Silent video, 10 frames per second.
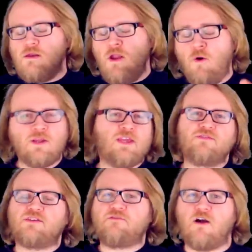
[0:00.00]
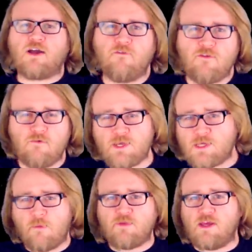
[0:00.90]
No one gives a fuck if you
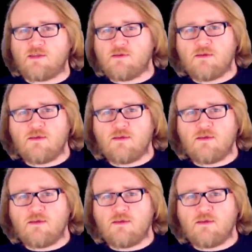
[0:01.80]
accept it.